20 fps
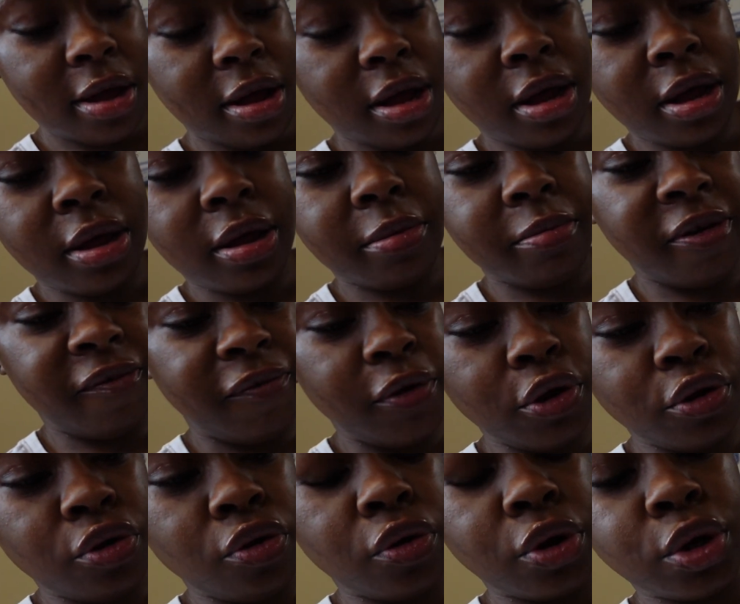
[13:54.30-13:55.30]
Um, if
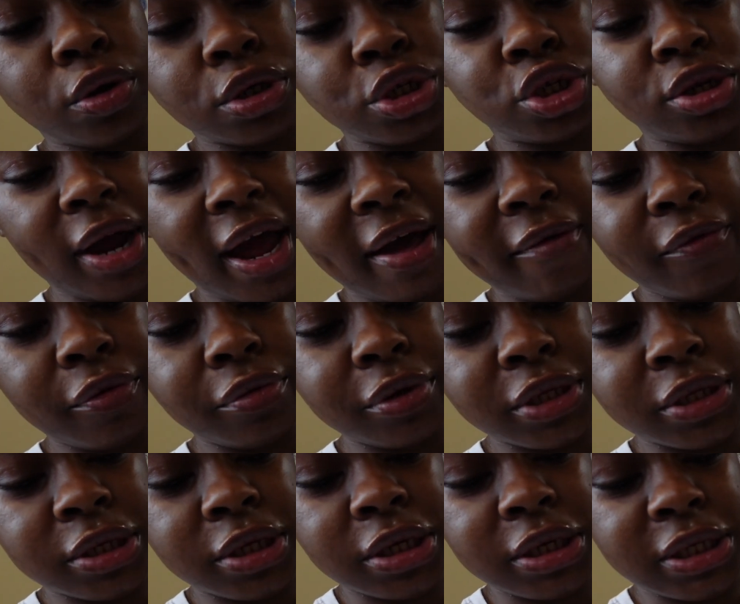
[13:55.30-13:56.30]
you're going on travel,
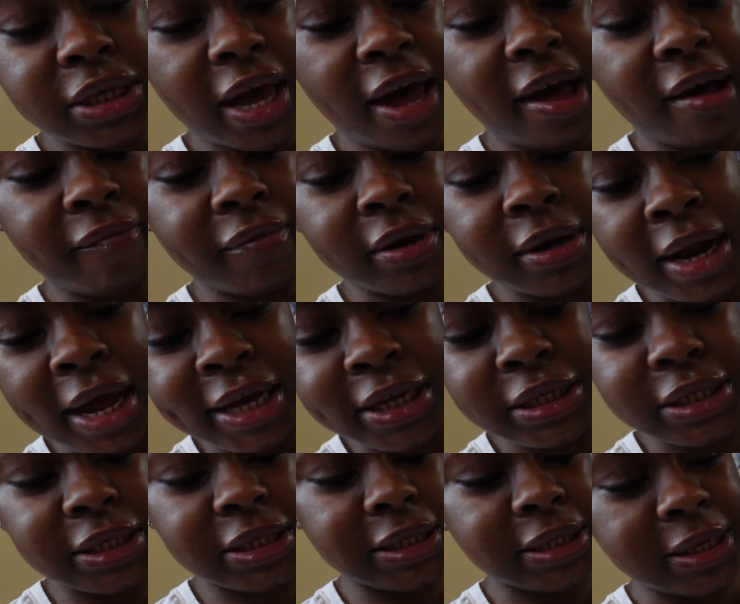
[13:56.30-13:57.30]
it's good to have a
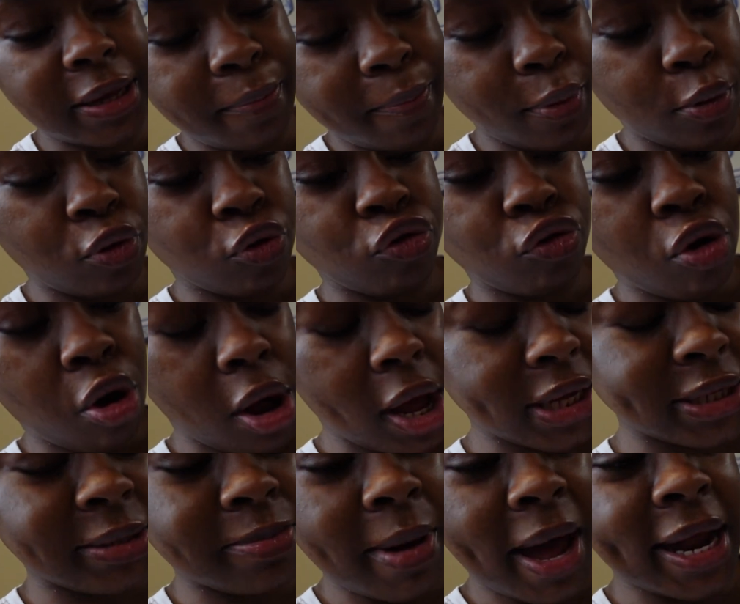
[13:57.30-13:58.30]
nice, simple
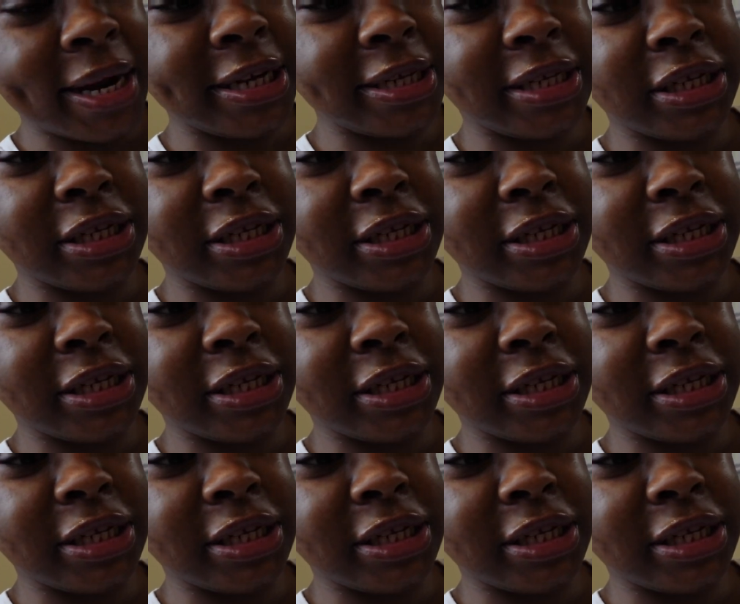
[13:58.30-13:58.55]
crossbody